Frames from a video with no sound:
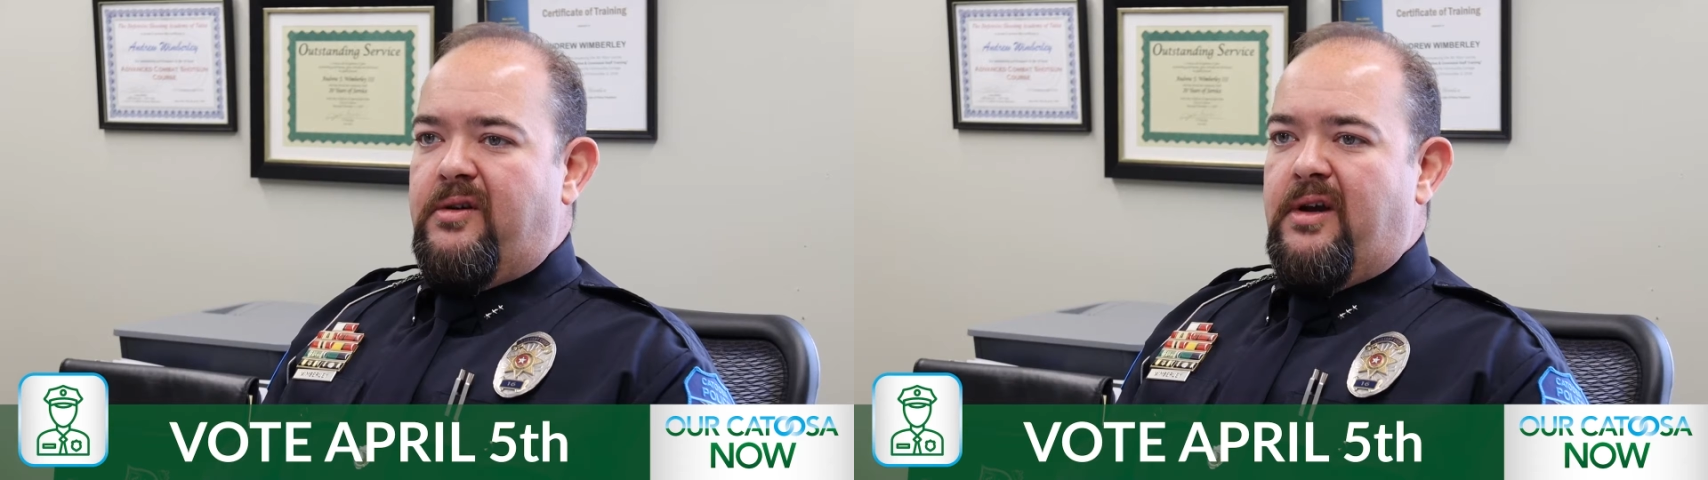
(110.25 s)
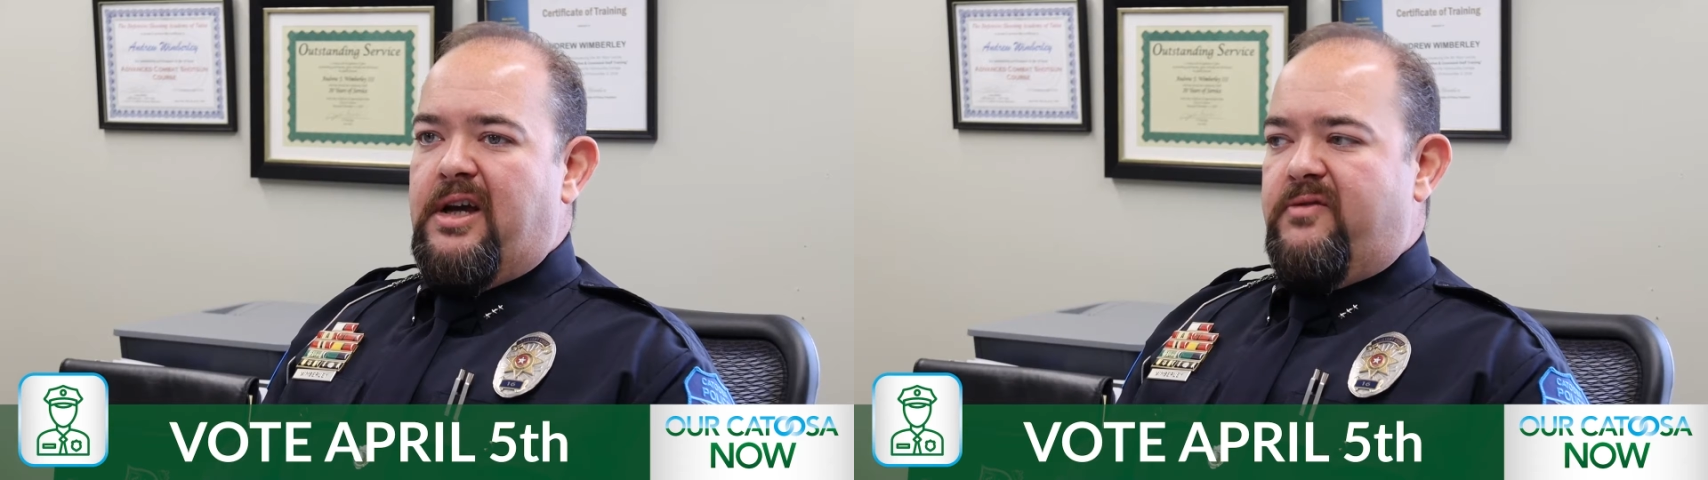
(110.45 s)

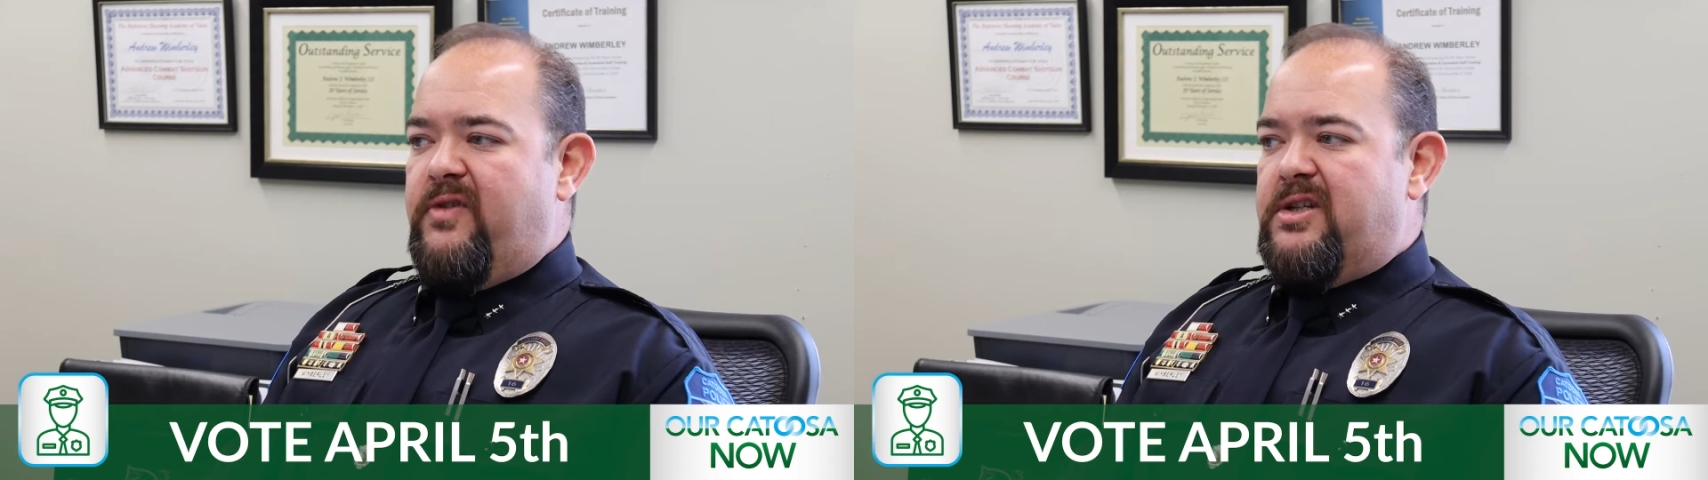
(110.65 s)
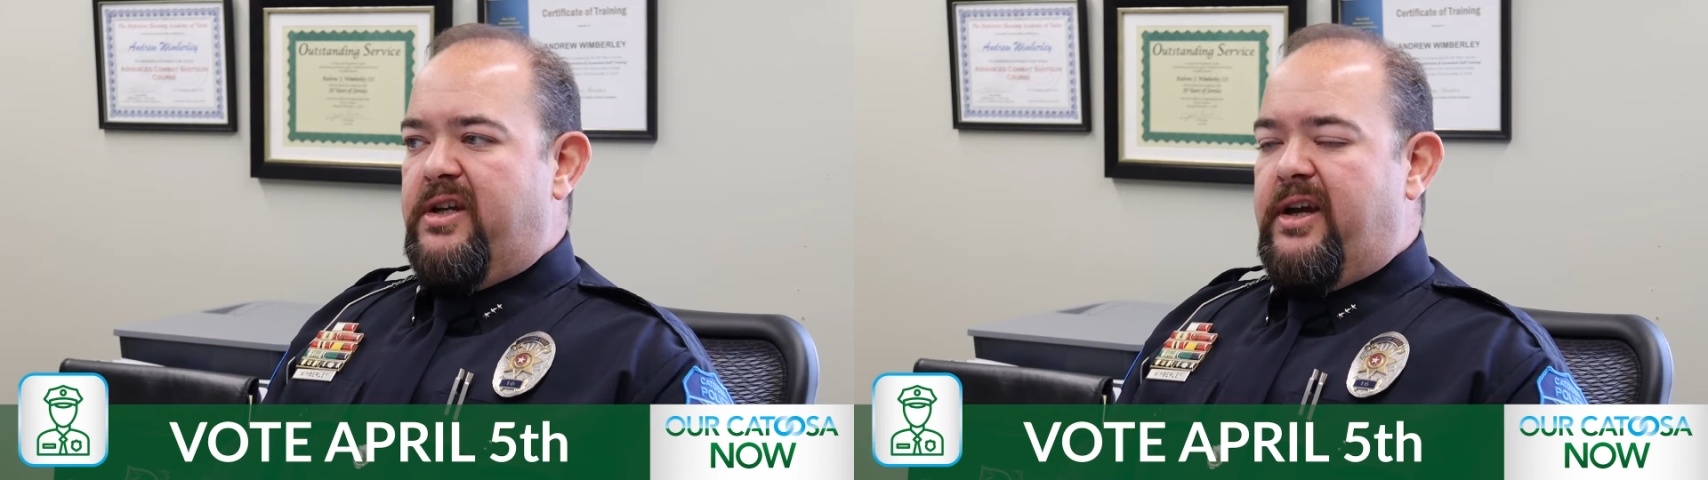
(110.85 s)
as
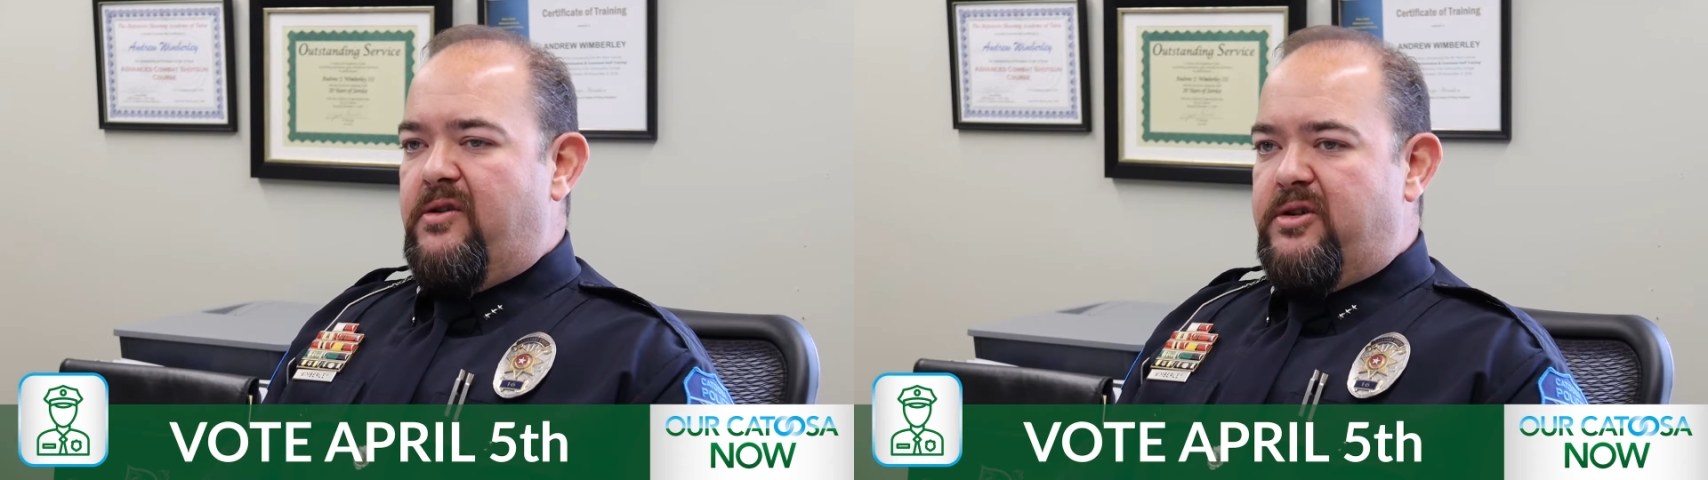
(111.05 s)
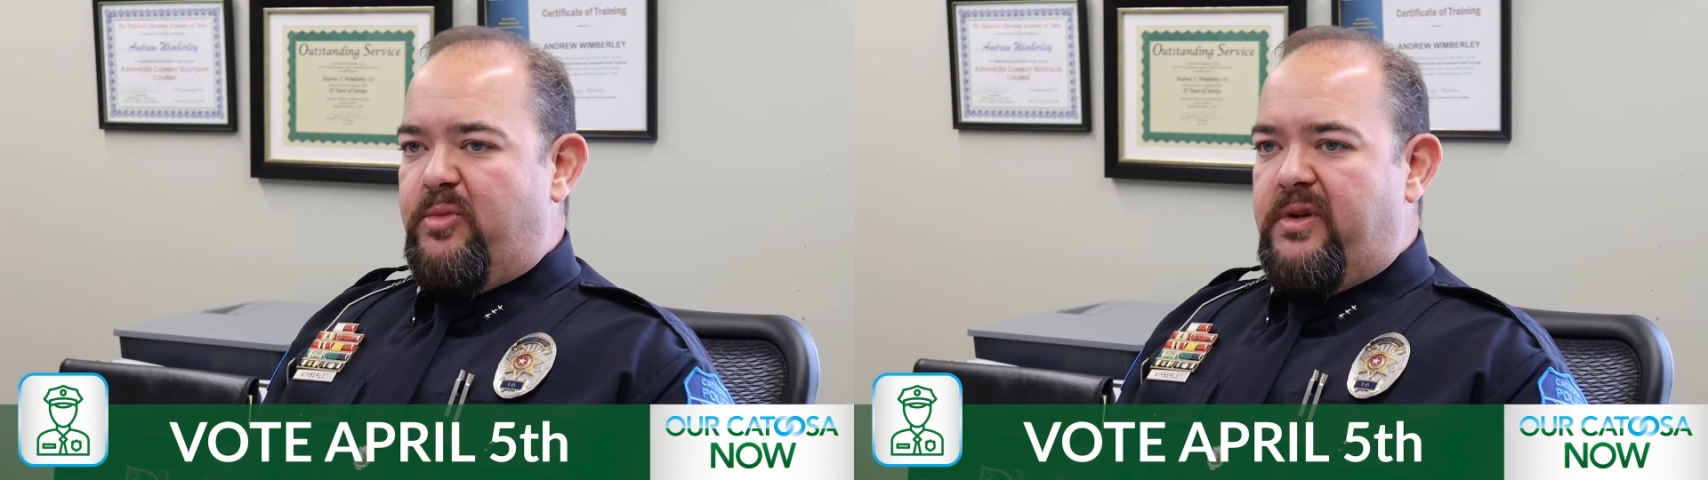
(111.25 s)

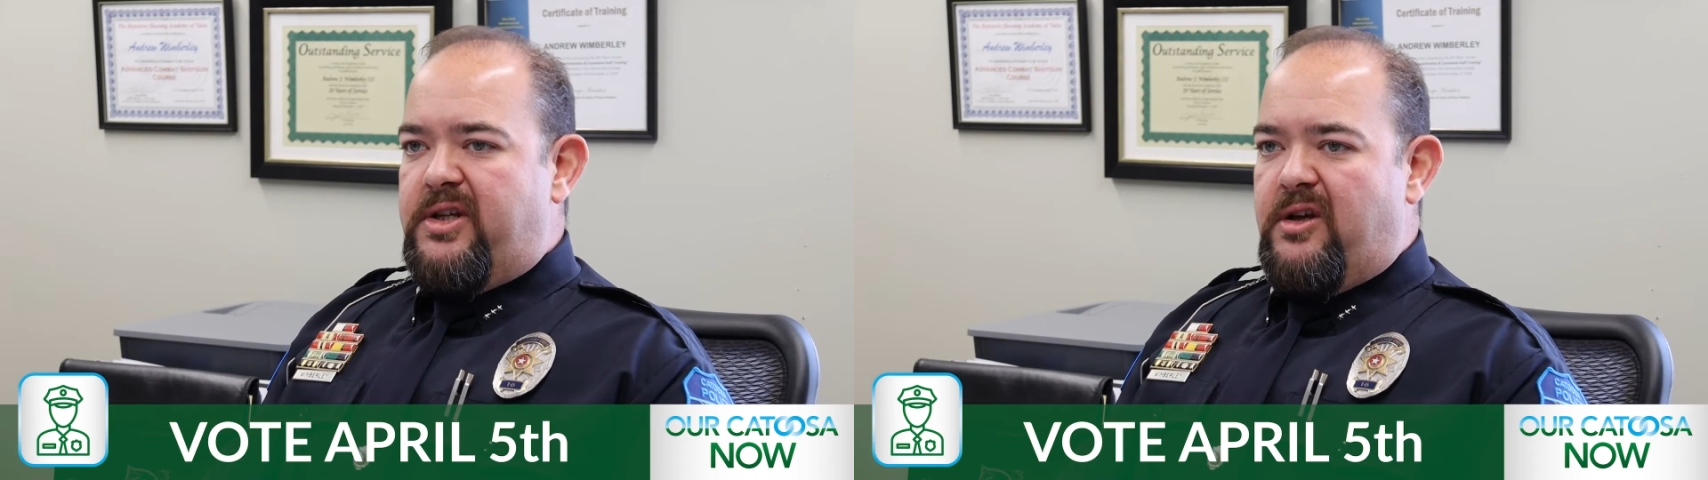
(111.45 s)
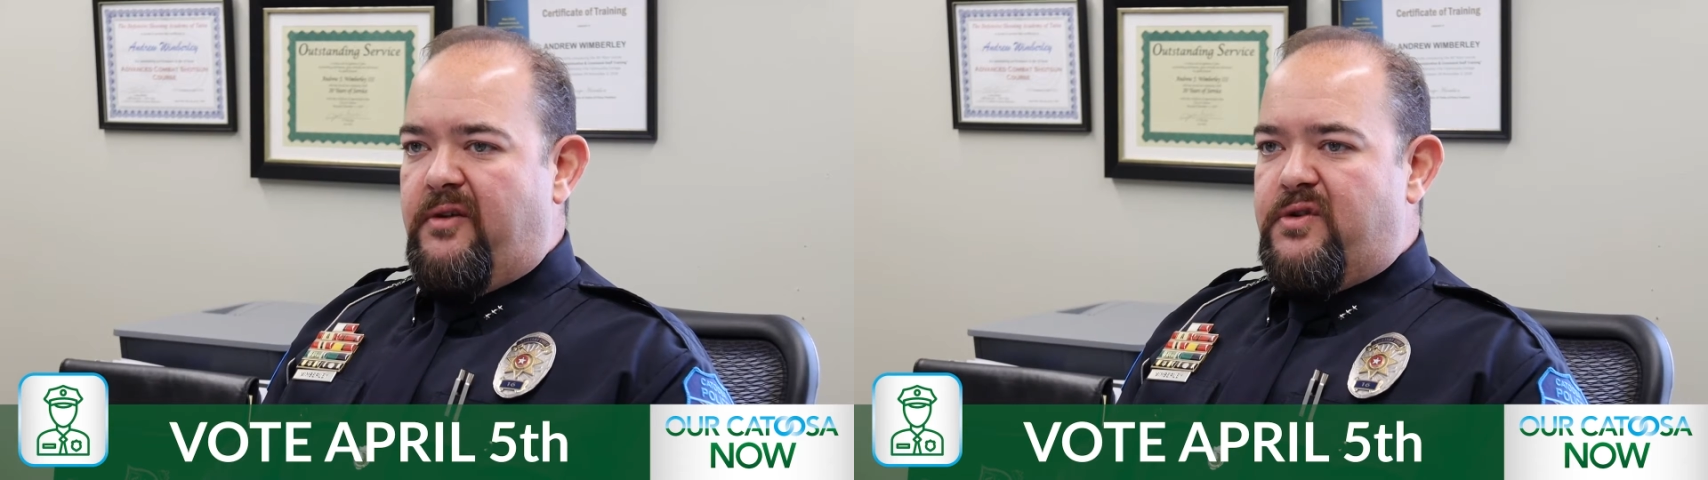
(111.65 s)
investigators and
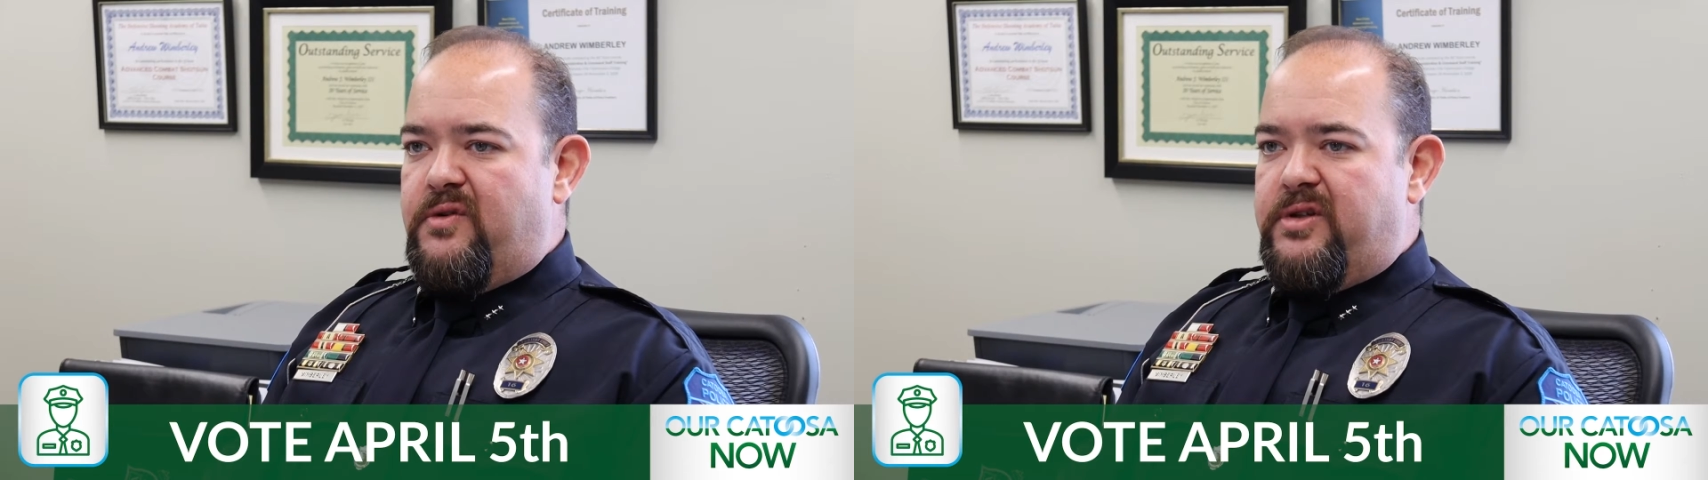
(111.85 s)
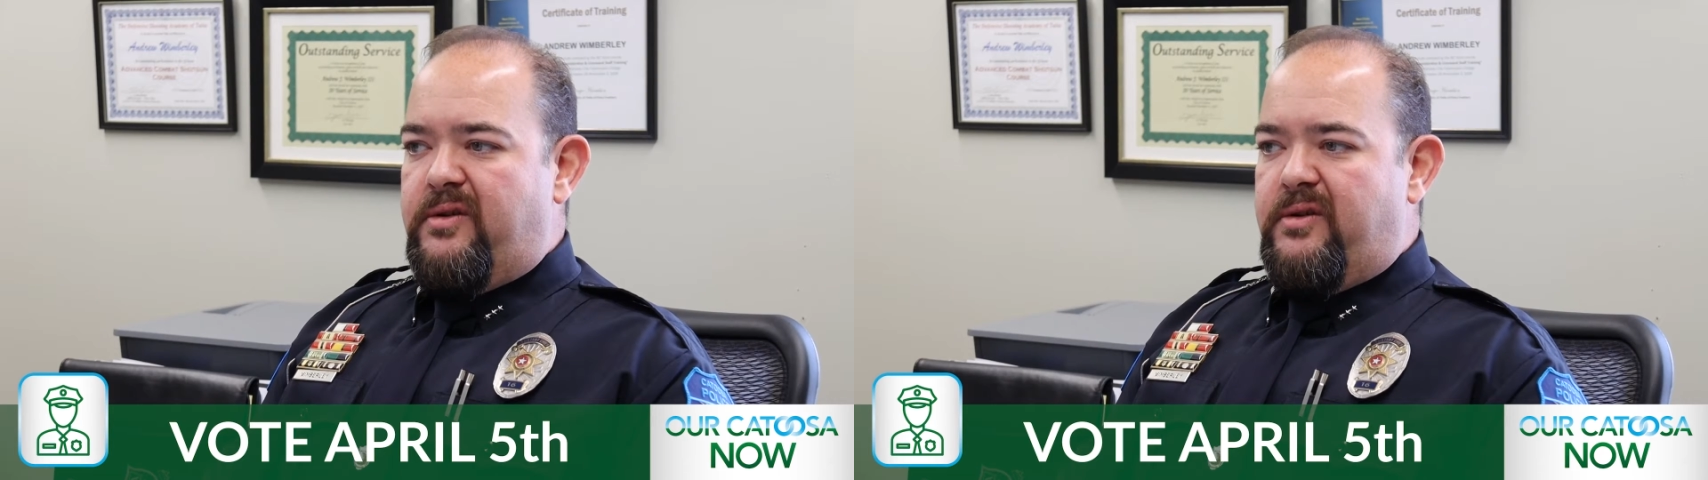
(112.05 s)
police officers